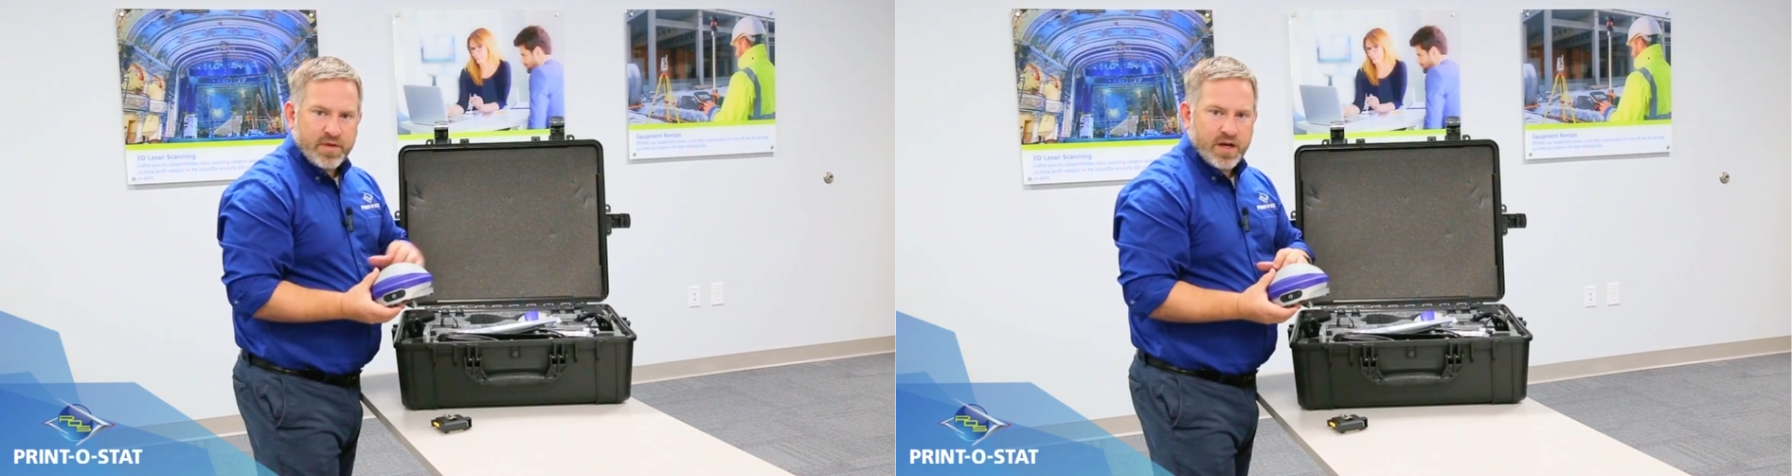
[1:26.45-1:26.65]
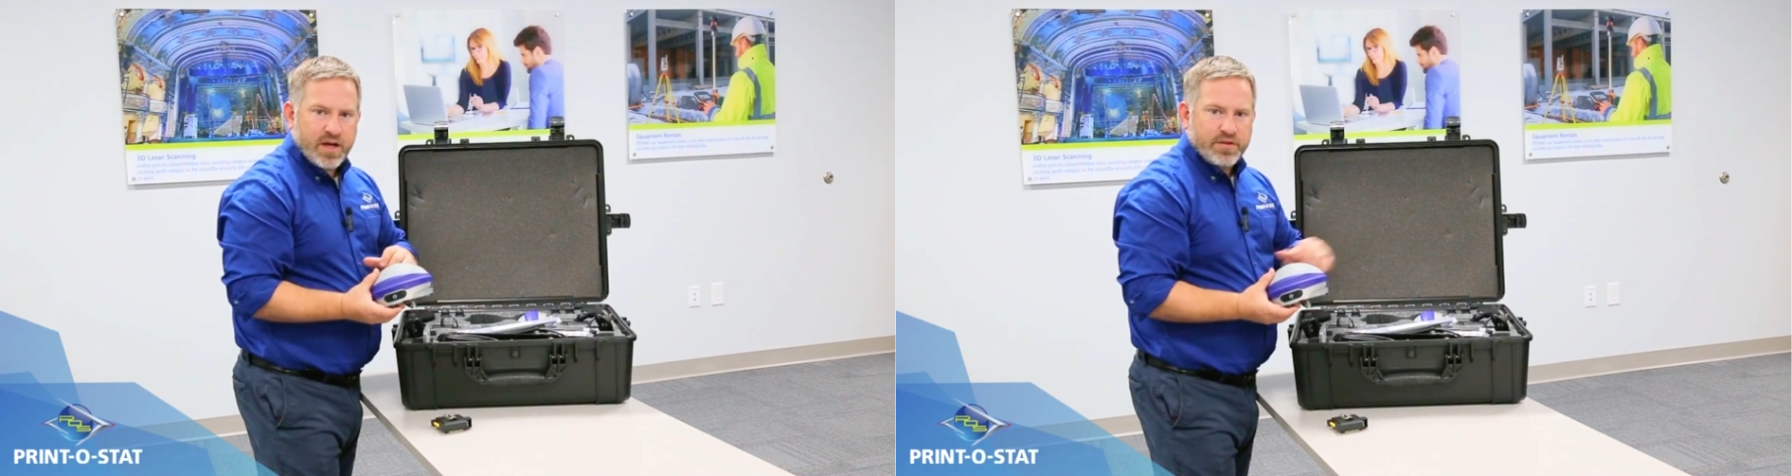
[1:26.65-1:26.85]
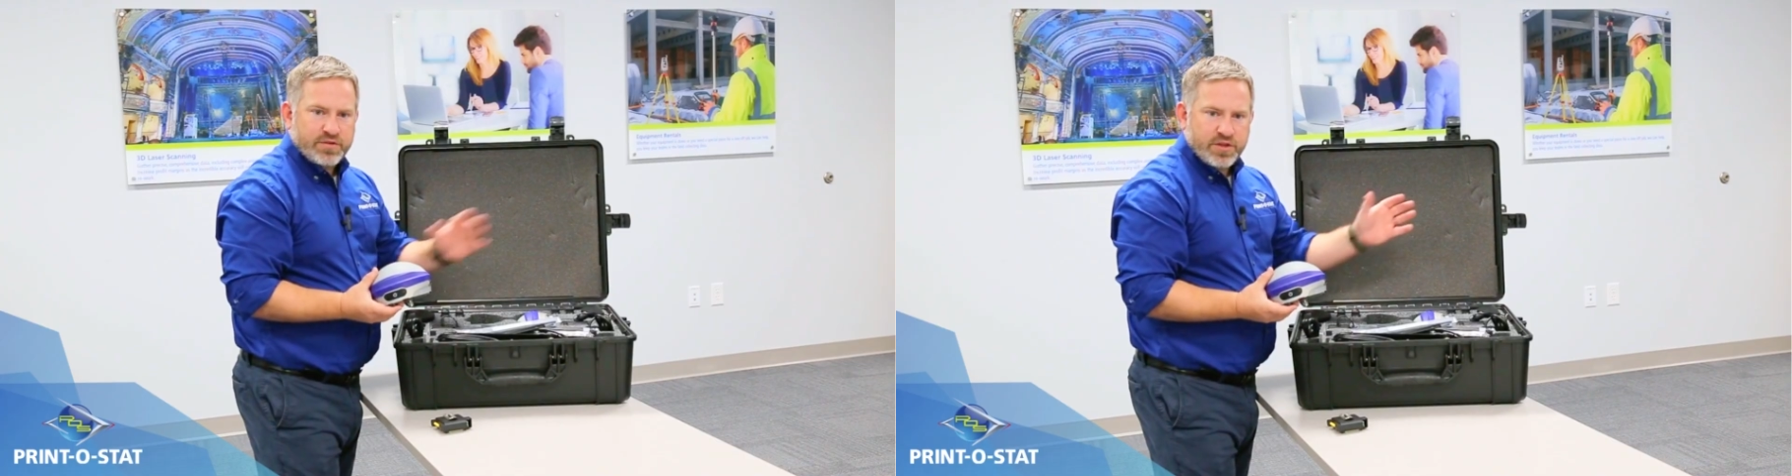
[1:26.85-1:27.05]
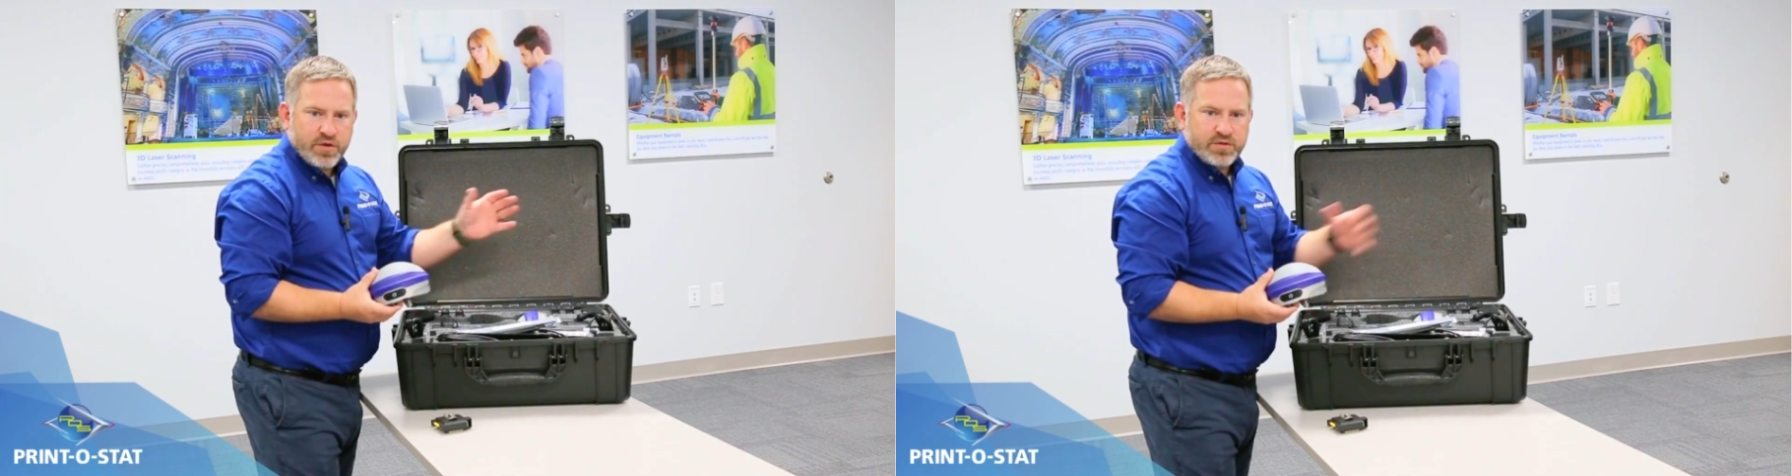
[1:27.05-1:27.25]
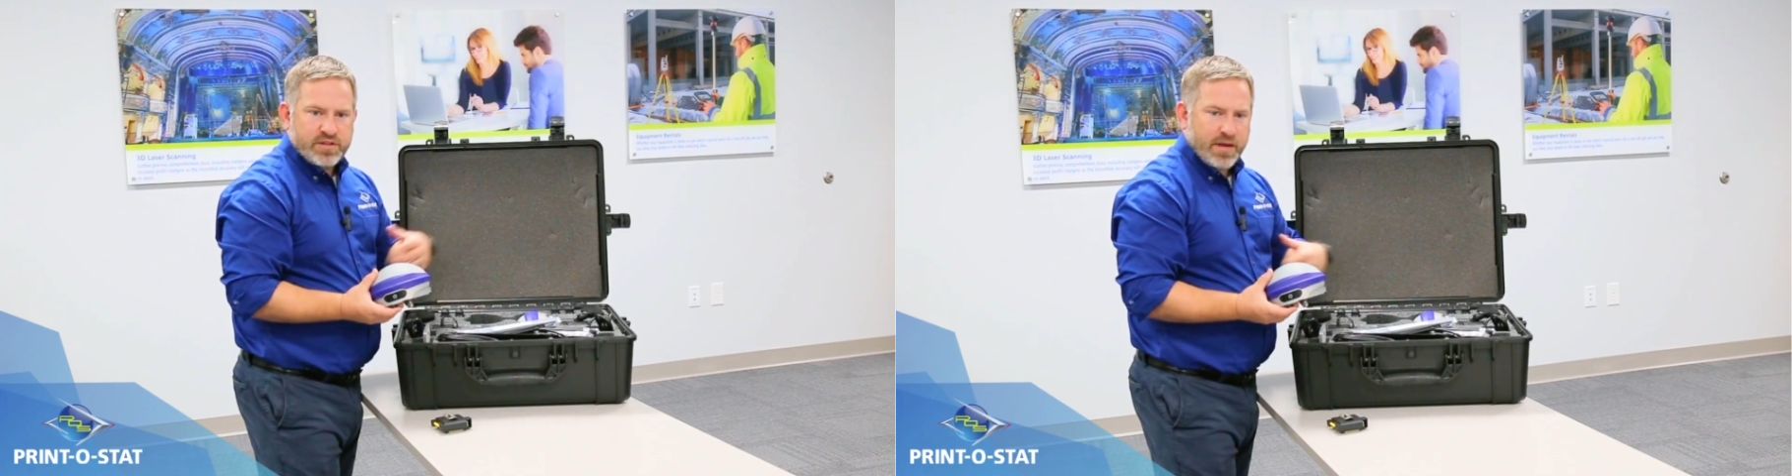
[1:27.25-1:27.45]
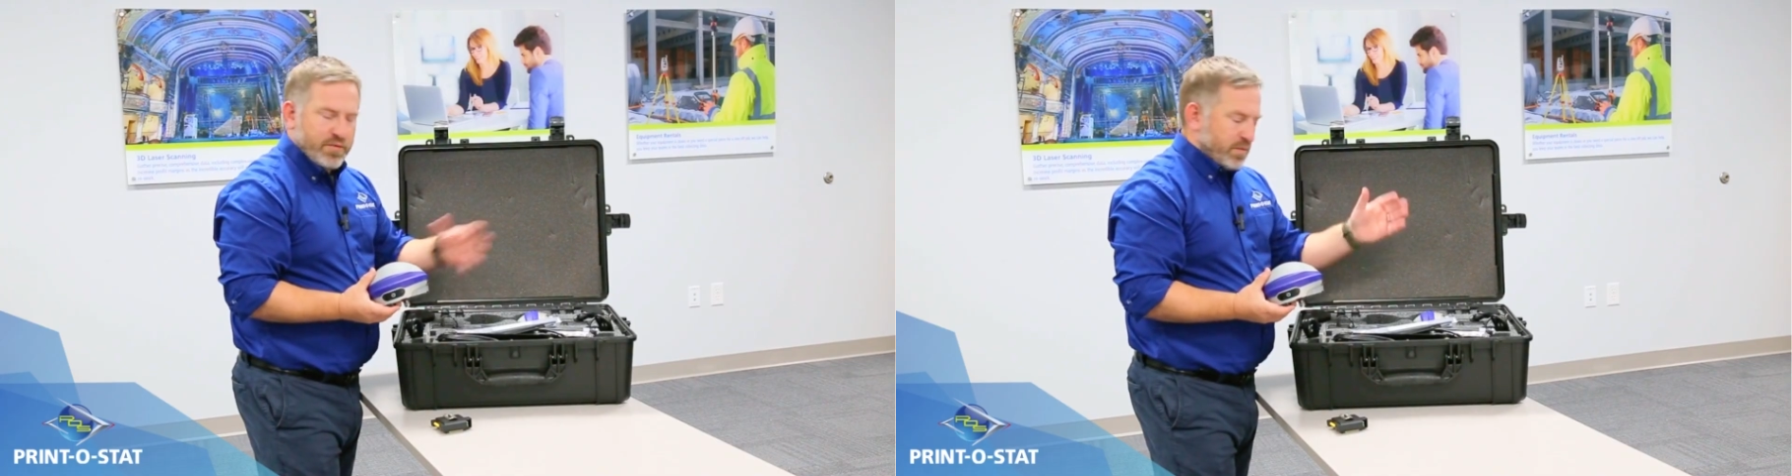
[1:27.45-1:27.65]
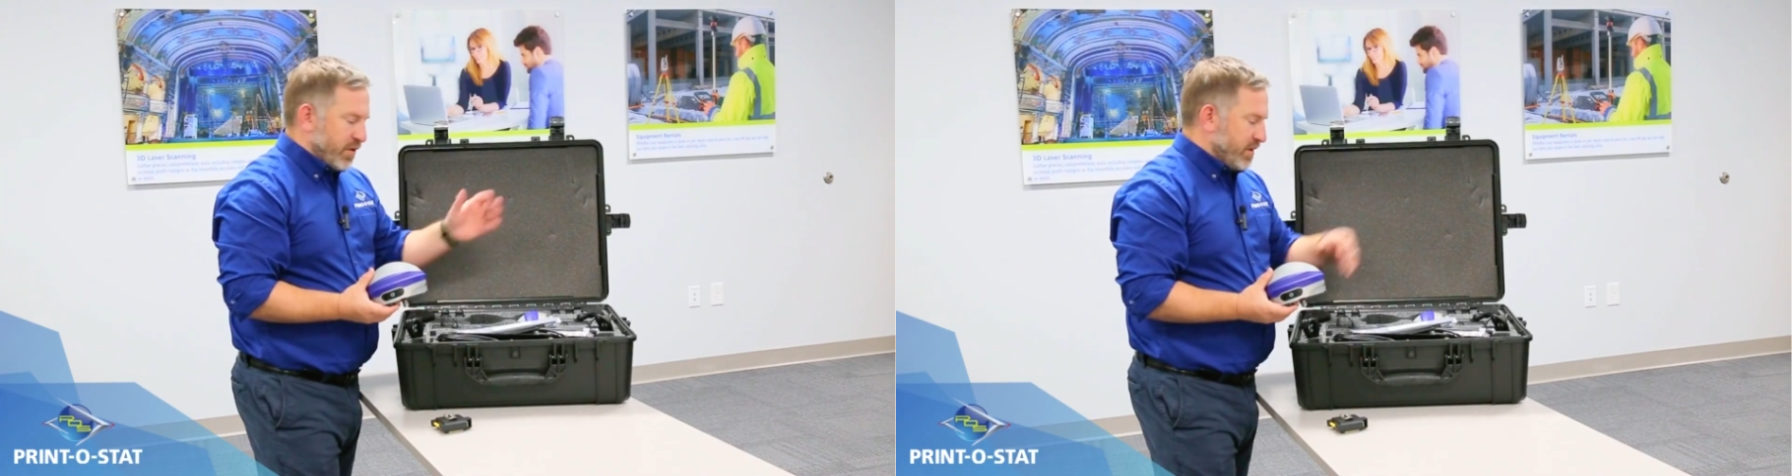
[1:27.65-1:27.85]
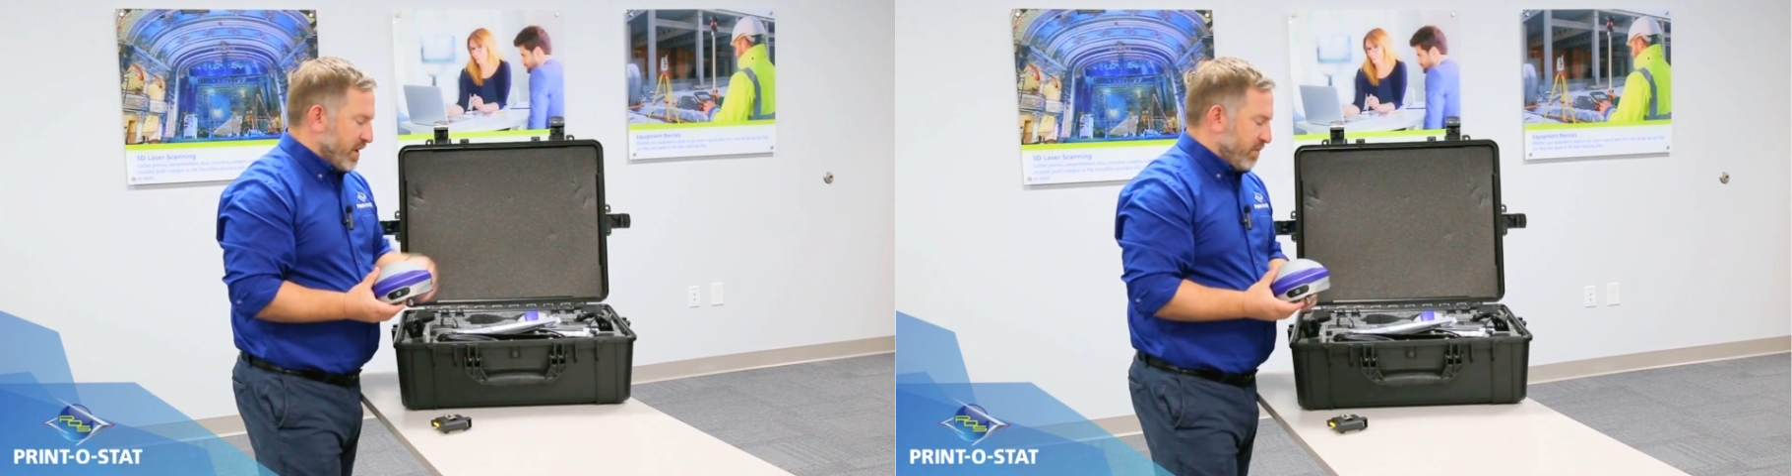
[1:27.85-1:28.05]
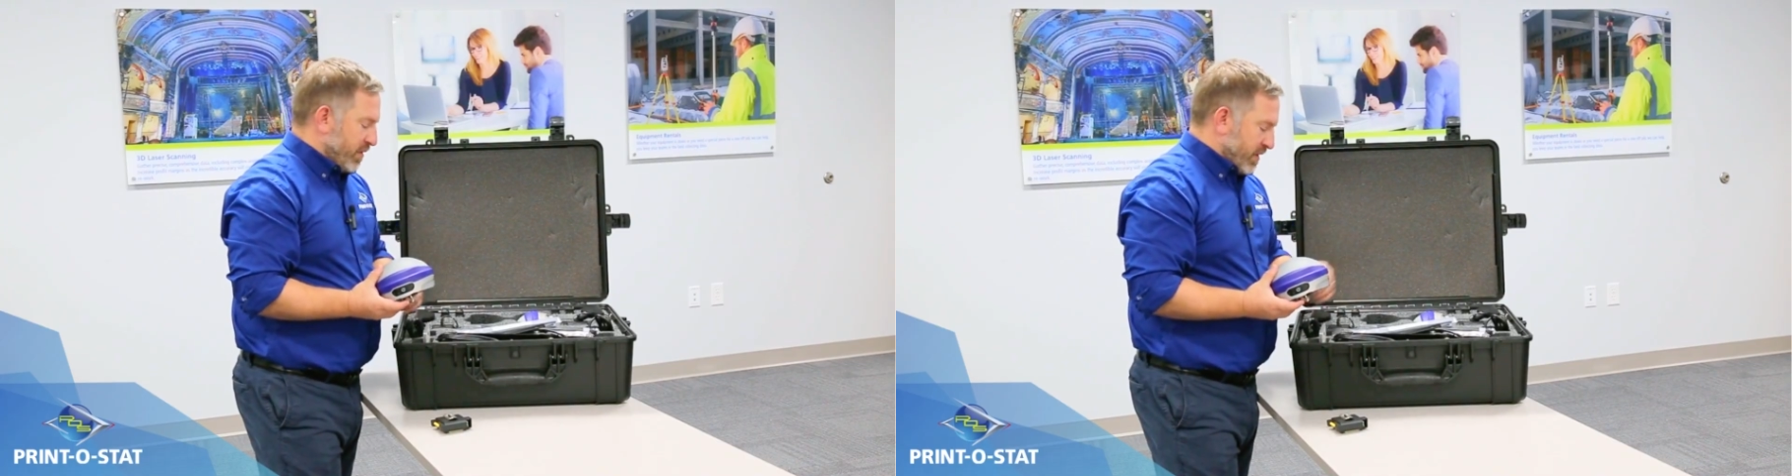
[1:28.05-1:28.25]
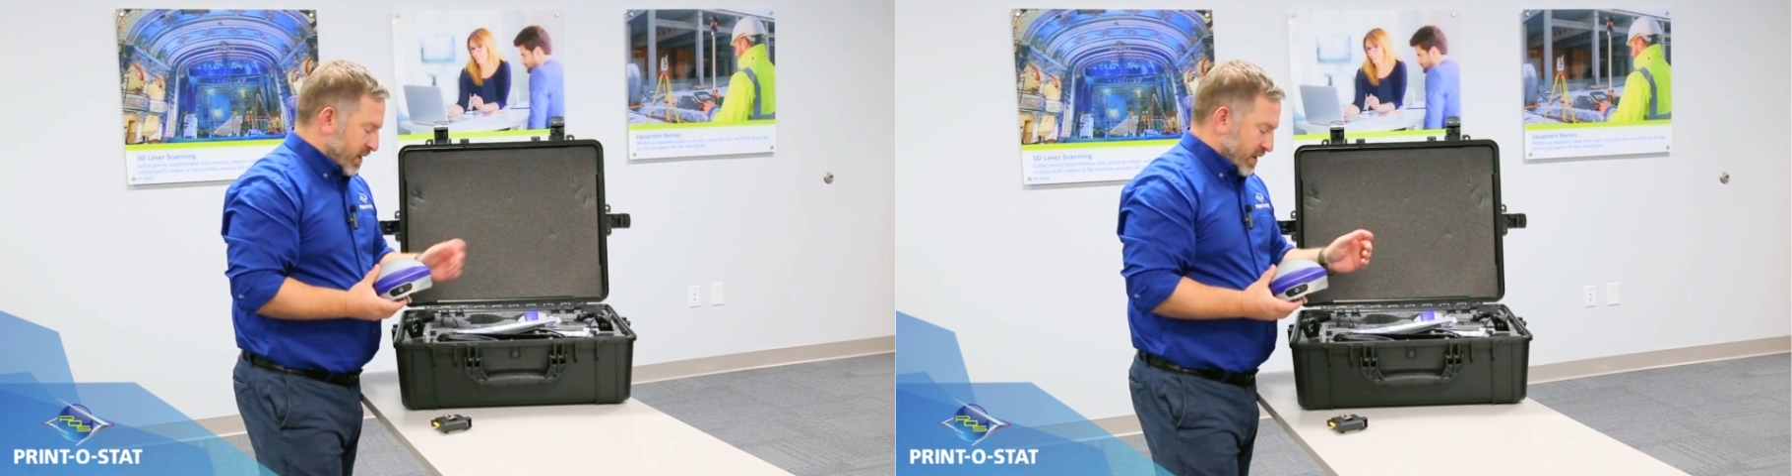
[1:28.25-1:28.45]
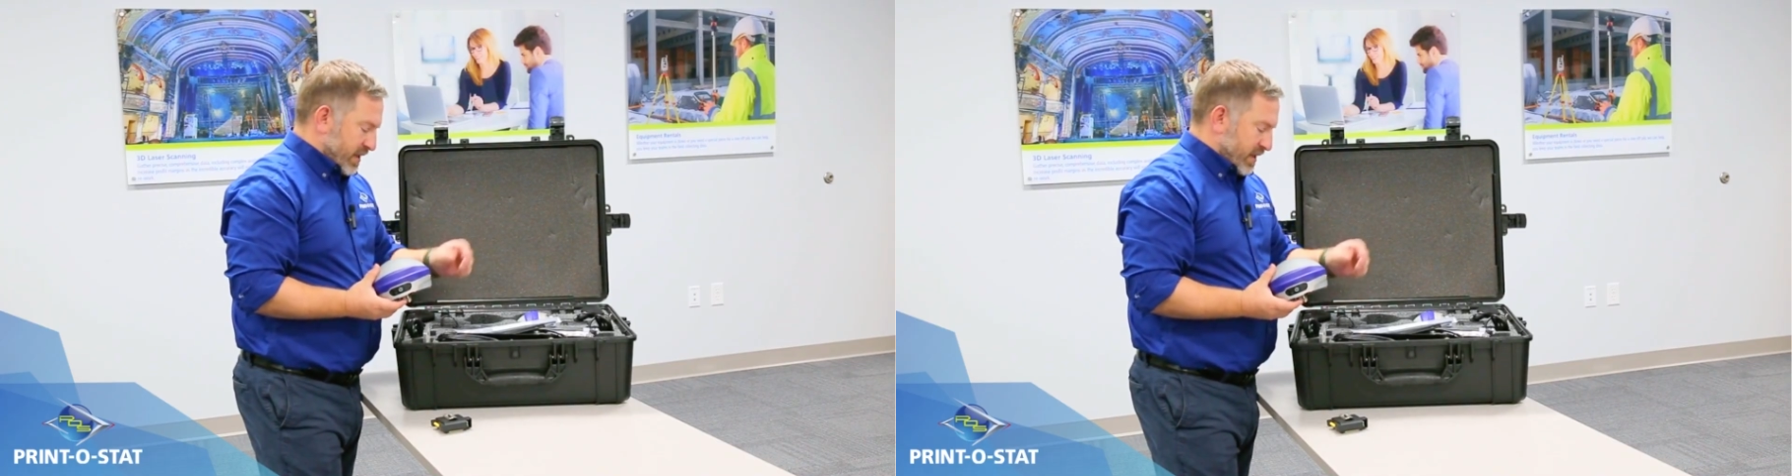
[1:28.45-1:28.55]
There's no separate part number.